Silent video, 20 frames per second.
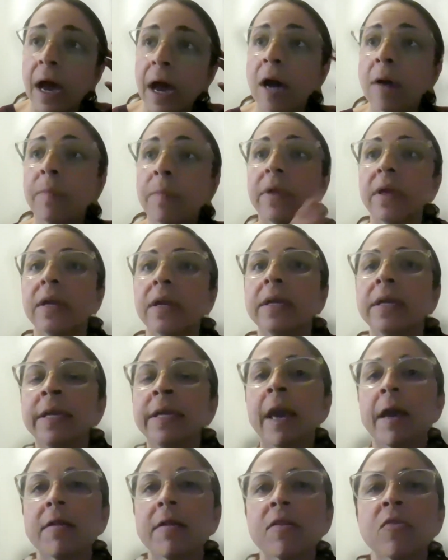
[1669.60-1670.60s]
Um,
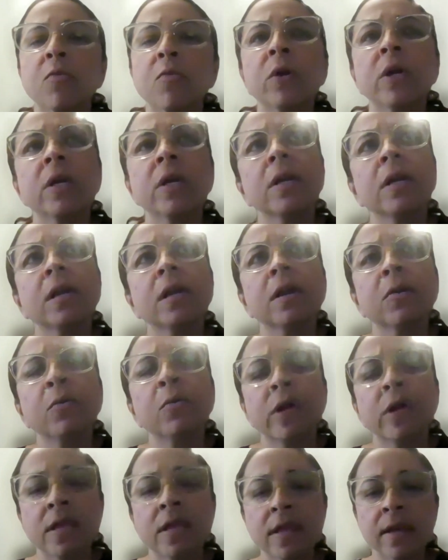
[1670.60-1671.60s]
yes,
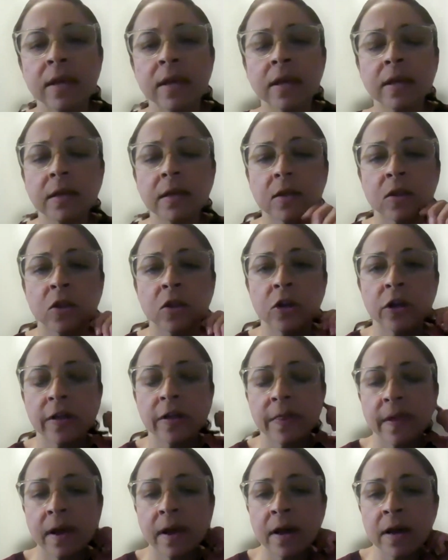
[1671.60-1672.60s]
we did look
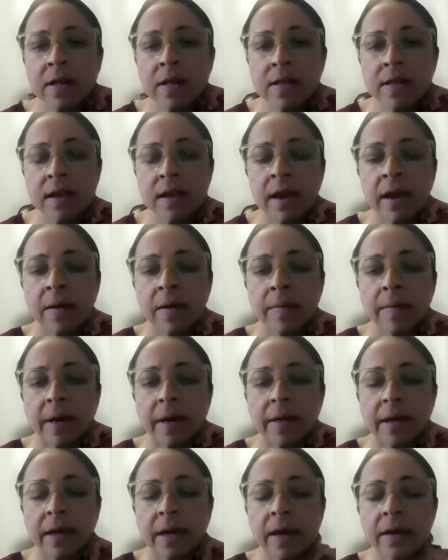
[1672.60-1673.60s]
at that.
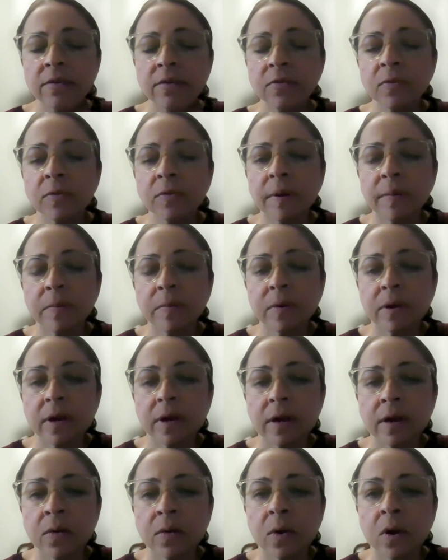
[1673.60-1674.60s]
I can't remember
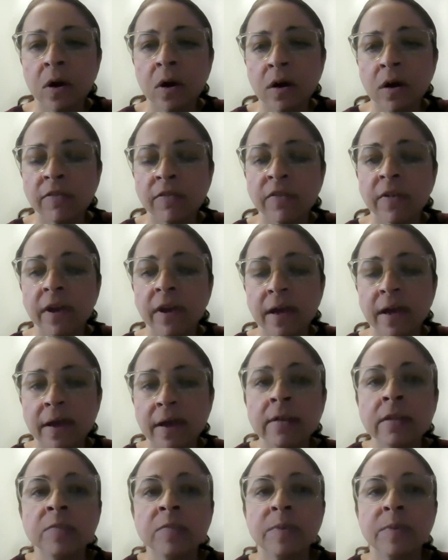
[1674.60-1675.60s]
now
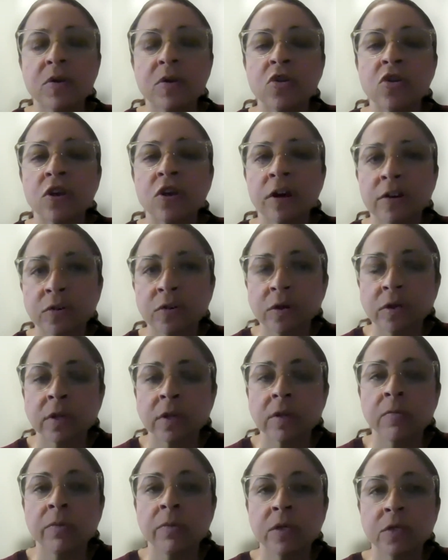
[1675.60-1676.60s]
offhand, but
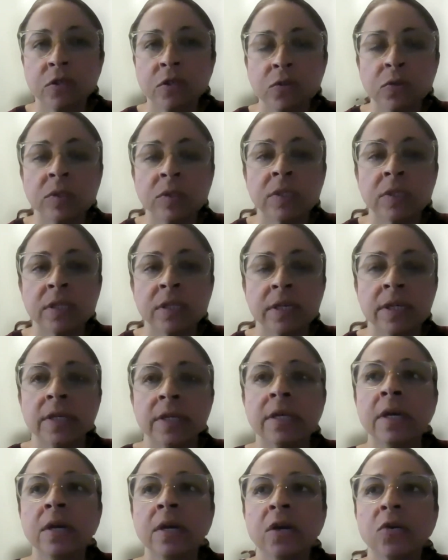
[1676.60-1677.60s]
generally we do
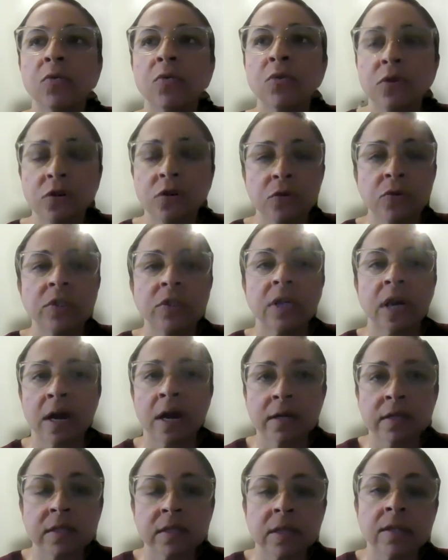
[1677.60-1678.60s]
see reduced
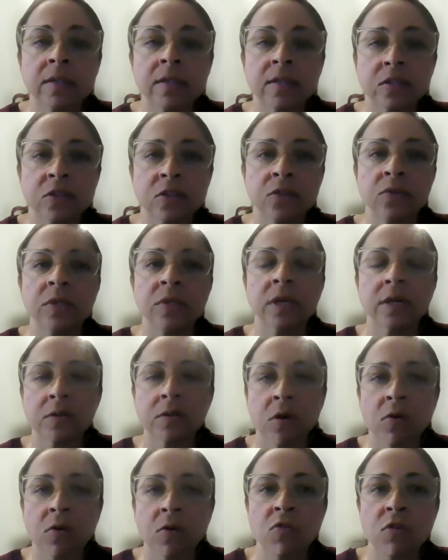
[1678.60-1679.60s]
access to
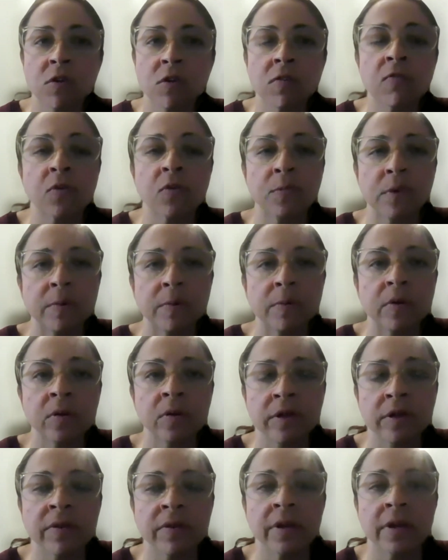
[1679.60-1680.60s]
technologies for people
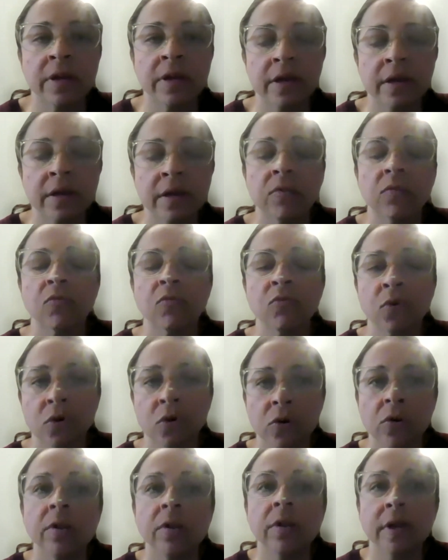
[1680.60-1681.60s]
living in
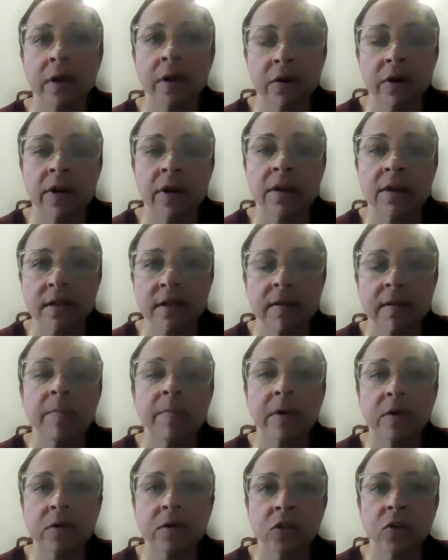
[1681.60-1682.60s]
rural areas as
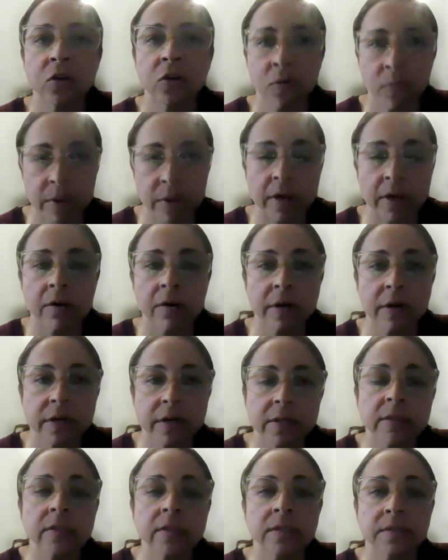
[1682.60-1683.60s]
compared to urban
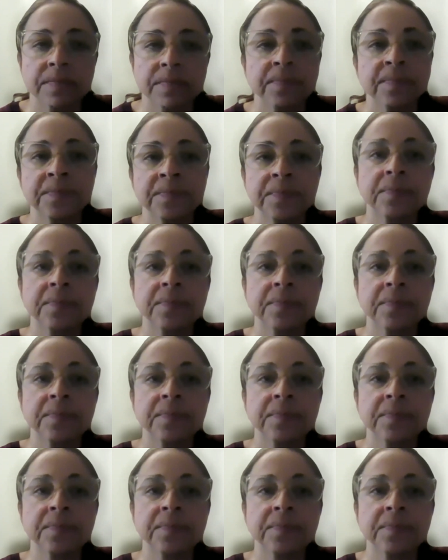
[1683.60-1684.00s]
areas.